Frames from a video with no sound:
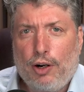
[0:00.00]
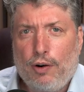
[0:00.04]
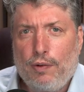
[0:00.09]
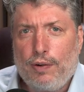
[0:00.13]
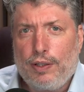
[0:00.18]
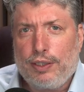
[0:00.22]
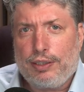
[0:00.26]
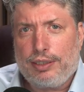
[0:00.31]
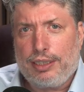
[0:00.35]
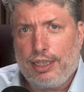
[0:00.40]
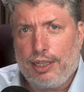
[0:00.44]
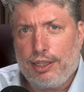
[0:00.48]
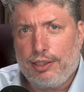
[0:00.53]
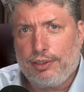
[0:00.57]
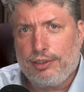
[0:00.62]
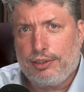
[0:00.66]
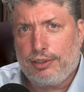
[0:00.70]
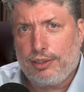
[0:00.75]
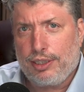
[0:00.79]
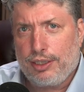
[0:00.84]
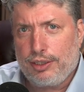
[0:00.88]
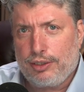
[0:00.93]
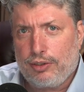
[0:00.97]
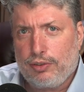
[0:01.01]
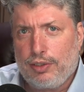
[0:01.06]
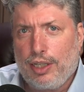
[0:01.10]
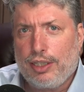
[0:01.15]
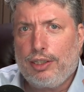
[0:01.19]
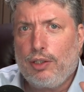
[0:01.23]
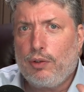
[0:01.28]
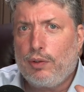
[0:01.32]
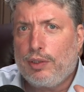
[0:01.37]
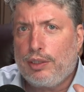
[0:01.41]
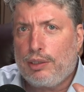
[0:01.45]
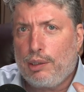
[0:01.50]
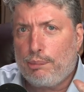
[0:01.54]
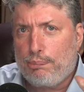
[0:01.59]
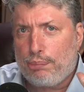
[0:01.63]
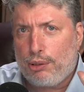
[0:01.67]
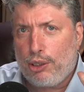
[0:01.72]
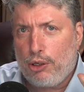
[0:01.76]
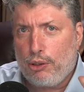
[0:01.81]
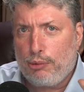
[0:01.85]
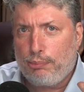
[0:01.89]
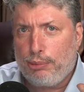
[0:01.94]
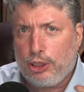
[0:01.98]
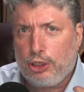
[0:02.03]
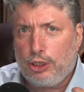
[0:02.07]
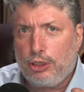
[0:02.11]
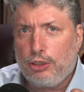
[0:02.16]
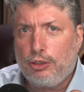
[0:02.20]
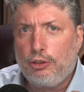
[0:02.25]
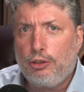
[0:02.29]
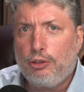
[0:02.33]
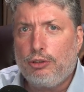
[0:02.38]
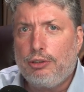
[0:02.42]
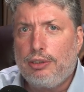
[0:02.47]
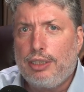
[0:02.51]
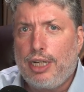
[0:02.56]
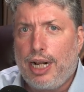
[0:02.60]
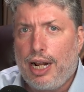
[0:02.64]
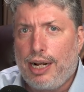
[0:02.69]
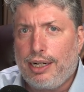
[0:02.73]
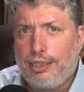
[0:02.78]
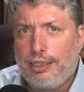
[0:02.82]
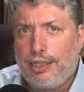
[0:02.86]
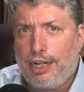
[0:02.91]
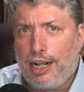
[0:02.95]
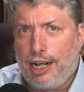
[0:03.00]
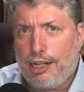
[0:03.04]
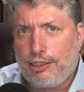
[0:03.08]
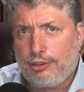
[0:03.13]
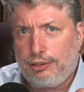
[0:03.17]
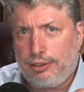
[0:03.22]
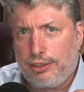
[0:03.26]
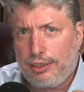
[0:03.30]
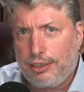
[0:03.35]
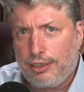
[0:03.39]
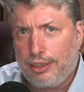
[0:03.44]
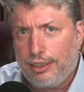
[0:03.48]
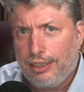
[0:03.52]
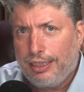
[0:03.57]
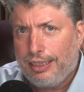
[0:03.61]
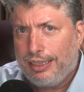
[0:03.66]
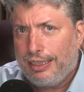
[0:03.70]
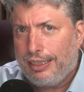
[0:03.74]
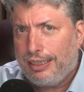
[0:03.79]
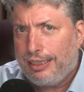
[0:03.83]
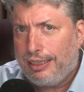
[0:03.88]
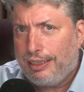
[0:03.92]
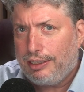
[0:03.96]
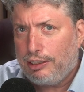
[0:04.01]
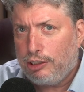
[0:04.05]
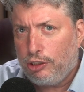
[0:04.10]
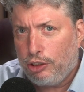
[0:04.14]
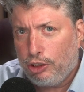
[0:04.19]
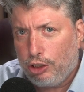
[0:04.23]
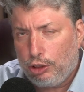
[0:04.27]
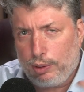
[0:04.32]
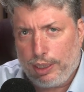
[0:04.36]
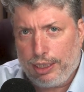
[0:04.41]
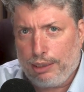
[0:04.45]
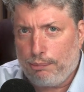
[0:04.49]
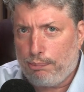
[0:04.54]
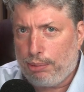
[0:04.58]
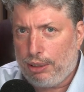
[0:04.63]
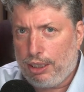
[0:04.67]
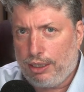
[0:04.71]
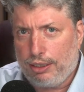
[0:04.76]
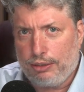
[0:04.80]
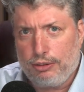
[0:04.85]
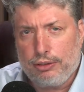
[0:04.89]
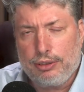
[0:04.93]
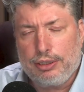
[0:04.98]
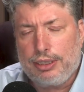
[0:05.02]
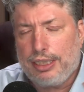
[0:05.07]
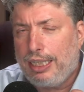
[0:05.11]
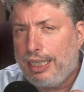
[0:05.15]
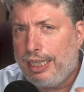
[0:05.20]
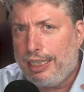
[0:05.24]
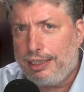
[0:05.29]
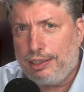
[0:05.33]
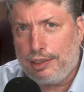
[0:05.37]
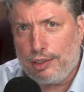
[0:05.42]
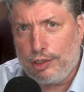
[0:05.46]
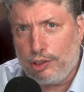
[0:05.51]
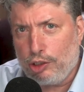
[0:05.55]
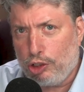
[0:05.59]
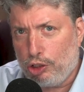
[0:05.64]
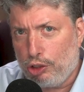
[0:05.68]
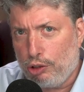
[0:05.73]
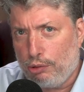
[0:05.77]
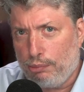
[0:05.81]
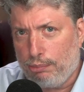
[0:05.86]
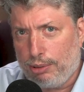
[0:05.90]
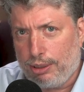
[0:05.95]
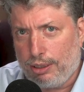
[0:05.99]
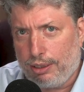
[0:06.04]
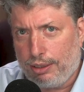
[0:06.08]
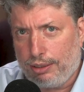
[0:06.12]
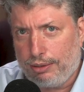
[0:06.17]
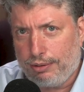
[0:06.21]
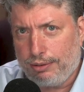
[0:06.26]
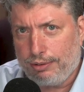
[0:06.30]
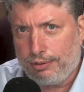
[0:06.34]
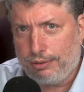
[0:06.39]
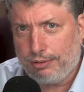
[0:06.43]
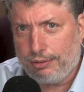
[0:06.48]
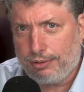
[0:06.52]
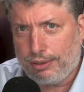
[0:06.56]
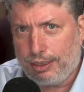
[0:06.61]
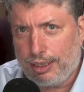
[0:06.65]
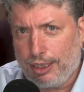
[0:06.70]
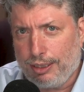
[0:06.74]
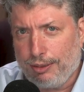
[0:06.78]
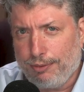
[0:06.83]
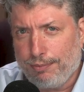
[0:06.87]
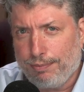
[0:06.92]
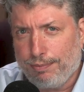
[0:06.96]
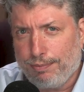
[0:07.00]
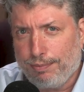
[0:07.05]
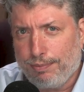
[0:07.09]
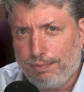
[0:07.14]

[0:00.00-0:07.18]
Torah tells us that there is a prohibition. You're not allowed to drink blood. You can't consume blood, okay?